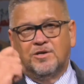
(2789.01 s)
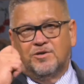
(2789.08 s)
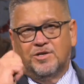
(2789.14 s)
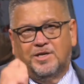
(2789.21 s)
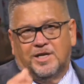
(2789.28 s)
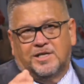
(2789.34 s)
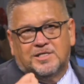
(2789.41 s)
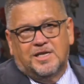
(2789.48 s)

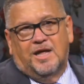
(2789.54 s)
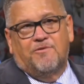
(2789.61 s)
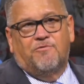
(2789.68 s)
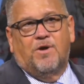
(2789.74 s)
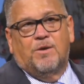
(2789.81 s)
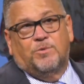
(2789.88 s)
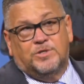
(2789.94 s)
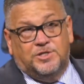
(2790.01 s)
could get his life
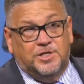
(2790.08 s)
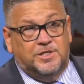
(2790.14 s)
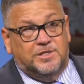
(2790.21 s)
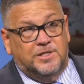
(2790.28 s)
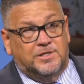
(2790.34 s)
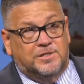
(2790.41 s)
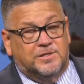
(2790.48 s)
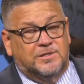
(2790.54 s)
right with
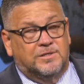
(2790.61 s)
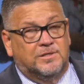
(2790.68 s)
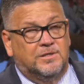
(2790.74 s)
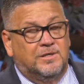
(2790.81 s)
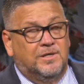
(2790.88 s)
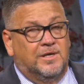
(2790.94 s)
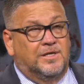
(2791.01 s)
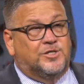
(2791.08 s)
Jesus
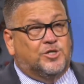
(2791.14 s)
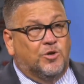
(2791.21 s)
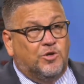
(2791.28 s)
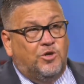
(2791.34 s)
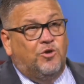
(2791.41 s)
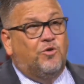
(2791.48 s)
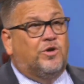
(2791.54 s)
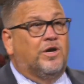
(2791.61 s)
so
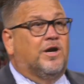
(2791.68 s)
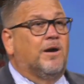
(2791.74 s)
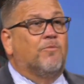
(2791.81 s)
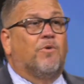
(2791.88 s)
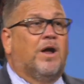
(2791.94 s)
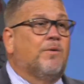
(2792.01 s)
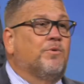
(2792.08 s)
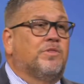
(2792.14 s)
you could come
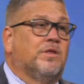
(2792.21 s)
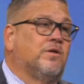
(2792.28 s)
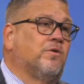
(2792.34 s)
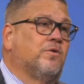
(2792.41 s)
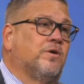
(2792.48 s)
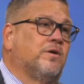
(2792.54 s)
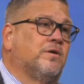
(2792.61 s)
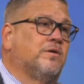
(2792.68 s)
right with the
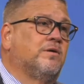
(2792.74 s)
Lord.